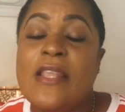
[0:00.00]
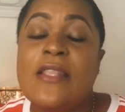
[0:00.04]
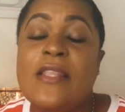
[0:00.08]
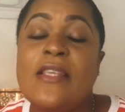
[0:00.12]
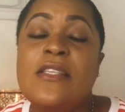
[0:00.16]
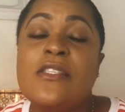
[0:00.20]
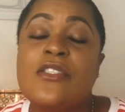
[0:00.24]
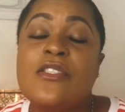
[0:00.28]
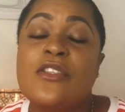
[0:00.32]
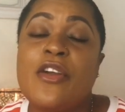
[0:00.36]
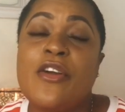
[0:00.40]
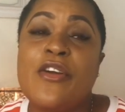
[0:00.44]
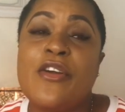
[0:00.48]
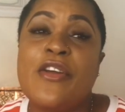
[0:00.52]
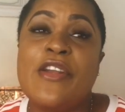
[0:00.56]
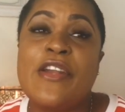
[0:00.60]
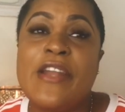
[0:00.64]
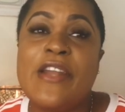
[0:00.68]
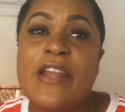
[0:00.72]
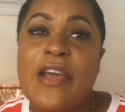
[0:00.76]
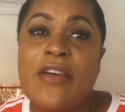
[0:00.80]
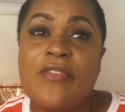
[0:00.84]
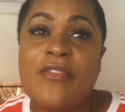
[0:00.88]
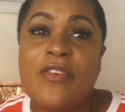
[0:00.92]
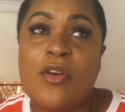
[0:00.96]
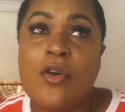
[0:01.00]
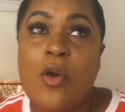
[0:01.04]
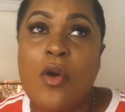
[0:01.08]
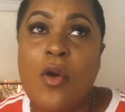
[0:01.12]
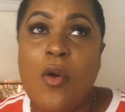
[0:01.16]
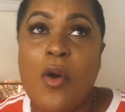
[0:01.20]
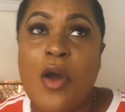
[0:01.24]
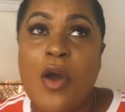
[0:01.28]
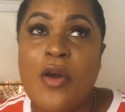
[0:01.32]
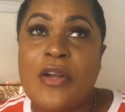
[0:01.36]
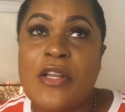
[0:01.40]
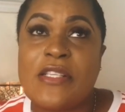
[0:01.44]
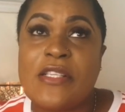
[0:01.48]
These skirts never
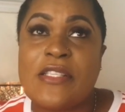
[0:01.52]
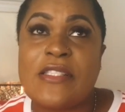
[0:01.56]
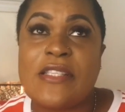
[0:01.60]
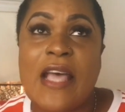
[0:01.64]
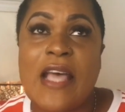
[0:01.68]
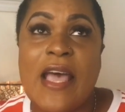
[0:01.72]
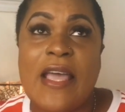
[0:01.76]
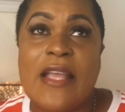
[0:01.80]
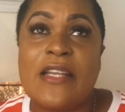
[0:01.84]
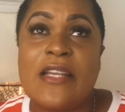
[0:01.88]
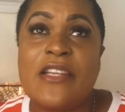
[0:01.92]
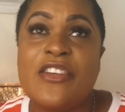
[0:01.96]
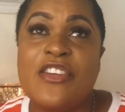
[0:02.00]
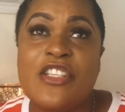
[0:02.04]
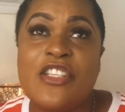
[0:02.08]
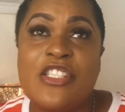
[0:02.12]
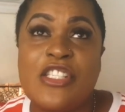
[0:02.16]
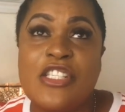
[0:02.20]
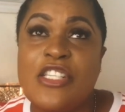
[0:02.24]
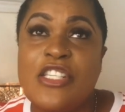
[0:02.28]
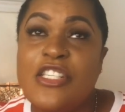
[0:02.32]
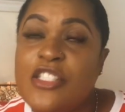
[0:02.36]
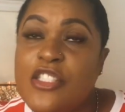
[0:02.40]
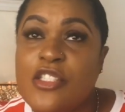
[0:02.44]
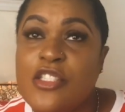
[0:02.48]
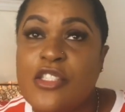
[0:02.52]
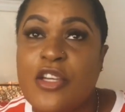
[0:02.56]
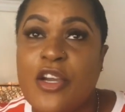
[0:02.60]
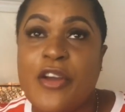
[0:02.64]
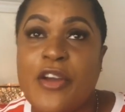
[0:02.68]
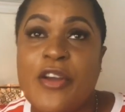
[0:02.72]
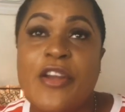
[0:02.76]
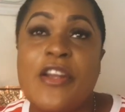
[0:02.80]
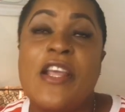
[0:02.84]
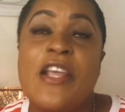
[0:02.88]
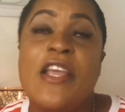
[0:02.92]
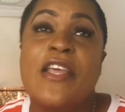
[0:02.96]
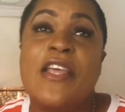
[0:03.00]
go out of style. They're jean
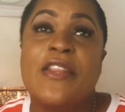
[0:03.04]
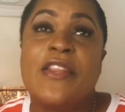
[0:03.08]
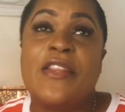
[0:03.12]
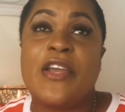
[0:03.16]
skirt.